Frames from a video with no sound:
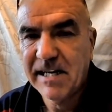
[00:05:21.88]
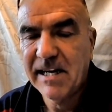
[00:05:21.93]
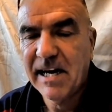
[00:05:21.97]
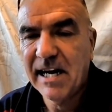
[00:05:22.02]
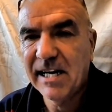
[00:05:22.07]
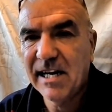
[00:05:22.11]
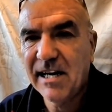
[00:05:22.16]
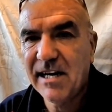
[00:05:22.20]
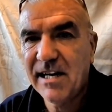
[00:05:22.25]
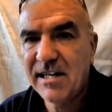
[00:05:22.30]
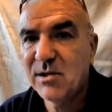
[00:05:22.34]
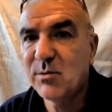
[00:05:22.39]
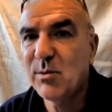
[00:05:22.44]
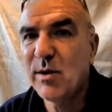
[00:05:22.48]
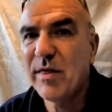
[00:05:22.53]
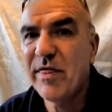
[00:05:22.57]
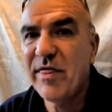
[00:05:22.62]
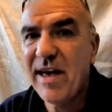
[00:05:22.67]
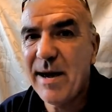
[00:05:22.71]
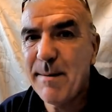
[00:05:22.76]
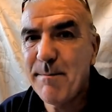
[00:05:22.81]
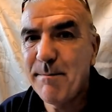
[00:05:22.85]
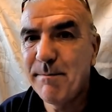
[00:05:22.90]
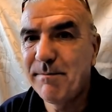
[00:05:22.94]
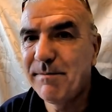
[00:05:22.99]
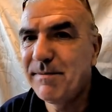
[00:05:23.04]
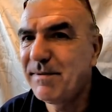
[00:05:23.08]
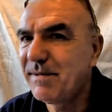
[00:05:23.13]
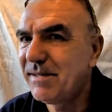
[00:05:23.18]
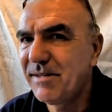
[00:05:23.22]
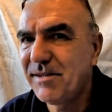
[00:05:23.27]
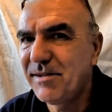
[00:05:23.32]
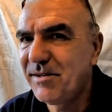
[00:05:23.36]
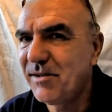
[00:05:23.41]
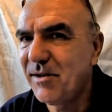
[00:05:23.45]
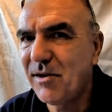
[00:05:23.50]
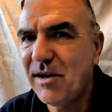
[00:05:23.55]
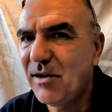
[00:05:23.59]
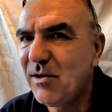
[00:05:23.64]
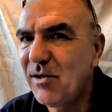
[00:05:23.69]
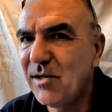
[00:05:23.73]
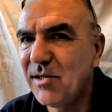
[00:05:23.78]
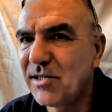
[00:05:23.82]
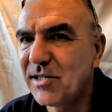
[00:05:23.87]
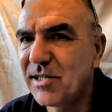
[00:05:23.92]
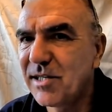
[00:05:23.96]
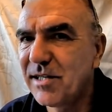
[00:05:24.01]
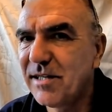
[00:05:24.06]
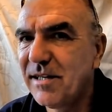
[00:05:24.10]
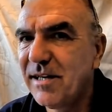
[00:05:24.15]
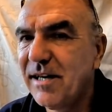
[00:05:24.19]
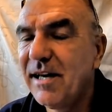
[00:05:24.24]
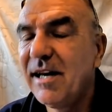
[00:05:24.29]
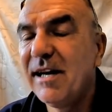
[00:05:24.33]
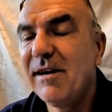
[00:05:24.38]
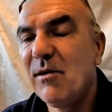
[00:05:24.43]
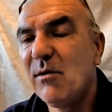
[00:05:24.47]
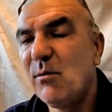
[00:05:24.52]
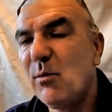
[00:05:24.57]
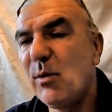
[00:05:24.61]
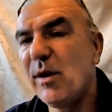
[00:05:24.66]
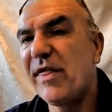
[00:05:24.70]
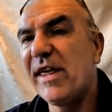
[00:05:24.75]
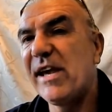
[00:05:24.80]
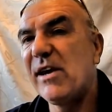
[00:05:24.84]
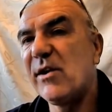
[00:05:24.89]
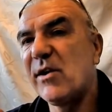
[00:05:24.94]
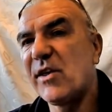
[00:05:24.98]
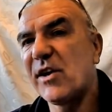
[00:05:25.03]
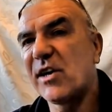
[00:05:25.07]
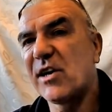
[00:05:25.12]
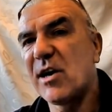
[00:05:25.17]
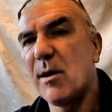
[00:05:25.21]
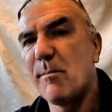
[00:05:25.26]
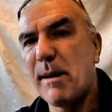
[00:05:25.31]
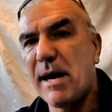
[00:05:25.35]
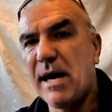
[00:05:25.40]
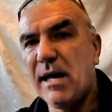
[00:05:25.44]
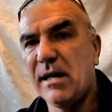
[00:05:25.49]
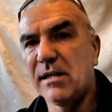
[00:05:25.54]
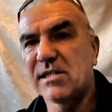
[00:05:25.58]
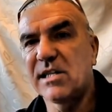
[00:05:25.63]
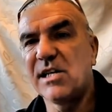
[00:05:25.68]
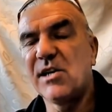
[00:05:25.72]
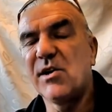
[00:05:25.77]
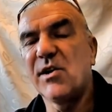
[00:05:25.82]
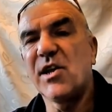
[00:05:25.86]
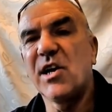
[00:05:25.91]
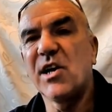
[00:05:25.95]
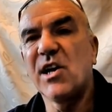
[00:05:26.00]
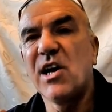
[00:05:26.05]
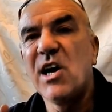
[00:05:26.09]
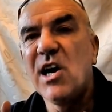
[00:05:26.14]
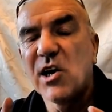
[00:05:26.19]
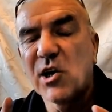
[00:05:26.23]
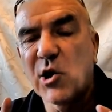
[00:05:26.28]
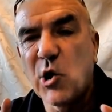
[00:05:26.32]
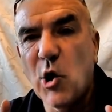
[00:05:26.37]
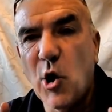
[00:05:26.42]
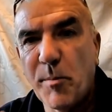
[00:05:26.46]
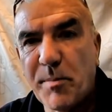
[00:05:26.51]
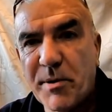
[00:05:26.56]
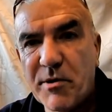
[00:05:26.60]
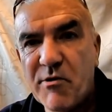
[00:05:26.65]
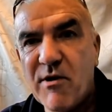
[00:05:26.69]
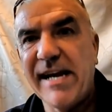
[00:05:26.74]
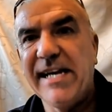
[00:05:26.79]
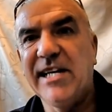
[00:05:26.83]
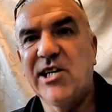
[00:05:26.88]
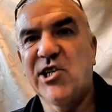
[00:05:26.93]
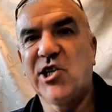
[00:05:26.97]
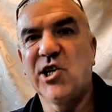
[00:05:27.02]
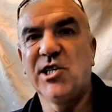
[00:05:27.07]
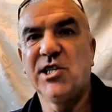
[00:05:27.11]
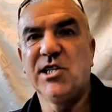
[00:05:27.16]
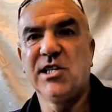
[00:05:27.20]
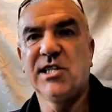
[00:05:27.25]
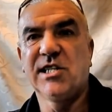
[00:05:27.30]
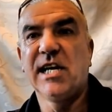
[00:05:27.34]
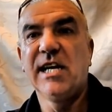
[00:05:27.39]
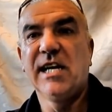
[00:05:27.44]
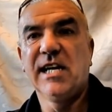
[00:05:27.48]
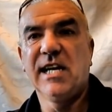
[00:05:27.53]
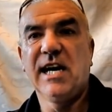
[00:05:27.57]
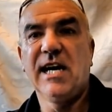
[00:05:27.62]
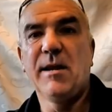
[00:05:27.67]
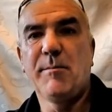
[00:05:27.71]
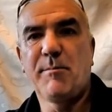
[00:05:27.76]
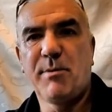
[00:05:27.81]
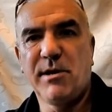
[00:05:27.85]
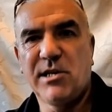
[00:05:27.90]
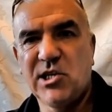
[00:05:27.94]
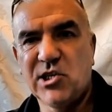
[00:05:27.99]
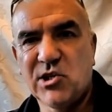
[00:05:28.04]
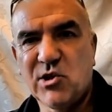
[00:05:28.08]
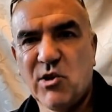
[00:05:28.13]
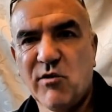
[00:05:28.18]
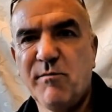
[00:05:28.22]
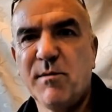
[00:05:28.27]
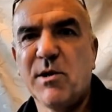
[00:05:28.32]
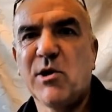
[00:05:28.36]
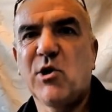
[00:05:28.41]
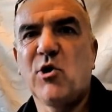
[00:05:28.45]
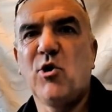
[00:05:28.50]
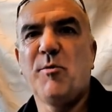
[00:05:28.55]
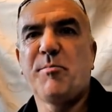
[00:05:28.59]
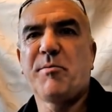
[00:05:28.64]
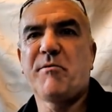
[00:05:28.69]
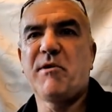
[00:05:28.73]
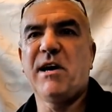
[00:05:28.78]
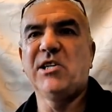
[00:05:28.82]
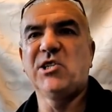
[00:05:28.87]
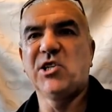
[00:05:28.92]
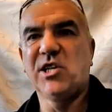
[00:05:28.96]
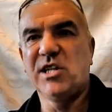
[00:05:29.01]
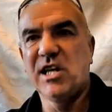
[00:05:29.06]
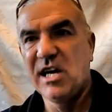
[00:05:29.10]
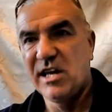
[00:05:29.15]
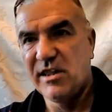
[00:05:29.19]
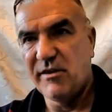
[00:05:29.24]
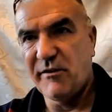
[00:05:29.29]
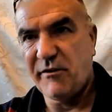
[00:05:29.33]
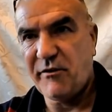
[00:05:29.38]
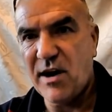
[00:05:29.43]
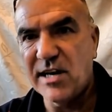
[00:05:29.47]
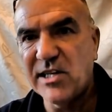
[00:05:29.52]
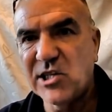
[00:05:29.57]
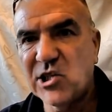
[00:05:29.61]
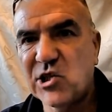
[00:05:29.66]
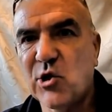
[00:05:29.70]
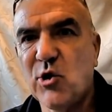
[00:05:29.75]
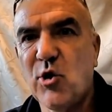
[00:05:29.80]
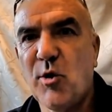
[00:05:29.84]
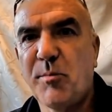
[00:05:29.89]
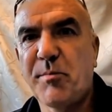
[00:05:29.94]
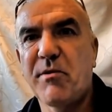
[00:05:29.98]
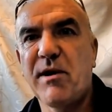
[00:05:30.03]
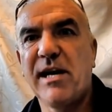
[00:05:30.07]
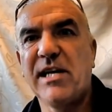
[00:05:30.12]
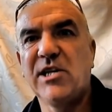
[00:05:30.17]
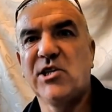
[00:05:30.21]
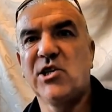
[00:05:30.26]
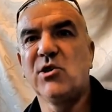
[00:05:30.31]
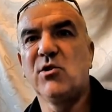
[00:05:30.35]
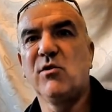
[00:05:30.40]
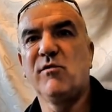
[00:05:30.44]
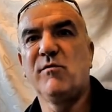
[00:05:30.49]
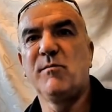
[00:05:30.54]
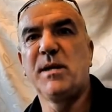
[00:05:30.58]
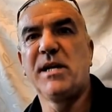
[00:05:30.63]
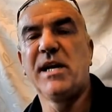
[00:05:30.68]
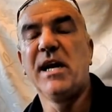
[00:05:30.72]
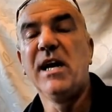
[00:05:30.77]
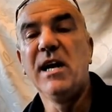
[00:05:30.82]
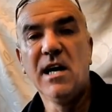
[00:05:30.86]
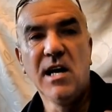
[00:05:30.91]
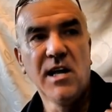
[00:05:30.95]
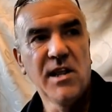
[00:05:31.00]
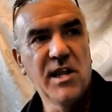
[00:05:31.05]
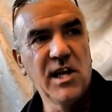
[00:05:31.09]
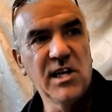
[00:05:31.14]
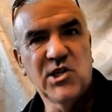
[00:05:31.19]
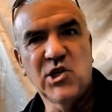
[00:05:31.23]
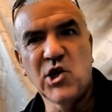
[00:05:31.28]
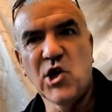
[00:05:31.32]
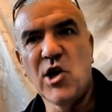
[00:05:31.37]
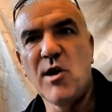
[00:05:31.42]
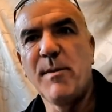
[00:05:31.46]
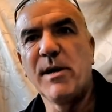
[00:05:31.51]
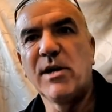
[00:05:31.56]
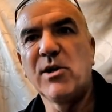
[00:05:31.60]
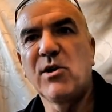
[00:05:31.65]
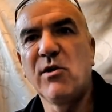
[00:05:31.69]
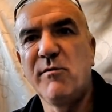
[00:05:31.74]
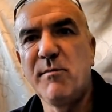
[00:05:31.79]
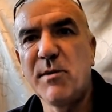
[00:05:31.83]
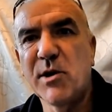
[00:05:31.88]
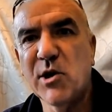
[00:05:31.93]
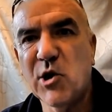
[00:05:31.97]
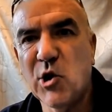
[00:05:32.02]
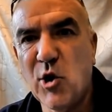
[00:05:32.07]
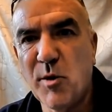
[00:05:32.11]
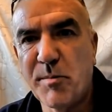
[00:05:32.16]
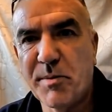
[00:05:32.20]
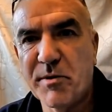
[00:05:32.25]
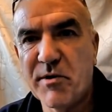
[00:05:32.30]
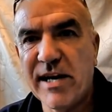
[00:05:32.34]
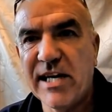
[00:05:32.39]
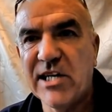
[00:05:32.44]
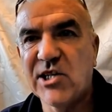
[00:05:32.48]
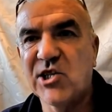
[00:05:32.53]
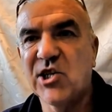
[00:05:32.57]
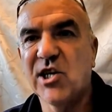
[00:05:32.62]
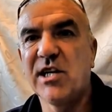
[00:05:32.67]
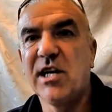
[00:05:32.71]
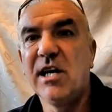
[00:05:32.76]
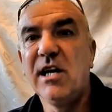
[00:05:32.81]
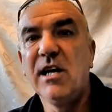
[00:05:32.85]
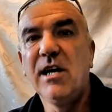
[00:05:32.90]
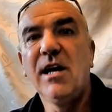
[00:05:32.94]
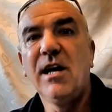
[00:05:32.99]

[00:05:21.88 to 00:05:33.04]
Alliance with them, not us. With the other cabals, the other corporations, like the British government corporation, the French corporation government, the German government corporation.